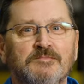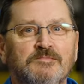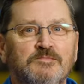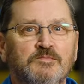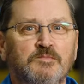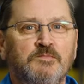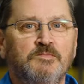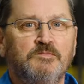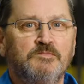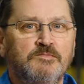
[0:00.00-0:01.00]

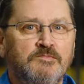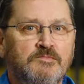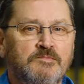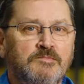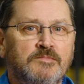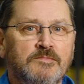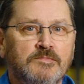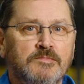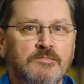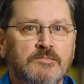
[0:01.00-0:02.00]

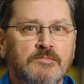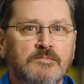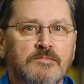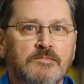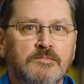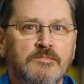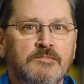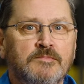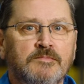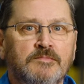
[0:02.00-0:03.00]

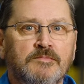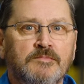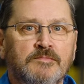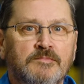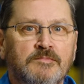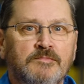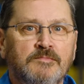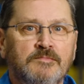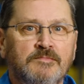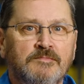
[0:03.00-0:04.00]

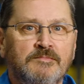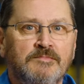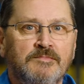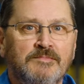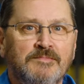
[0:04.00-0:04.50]
(not speaking)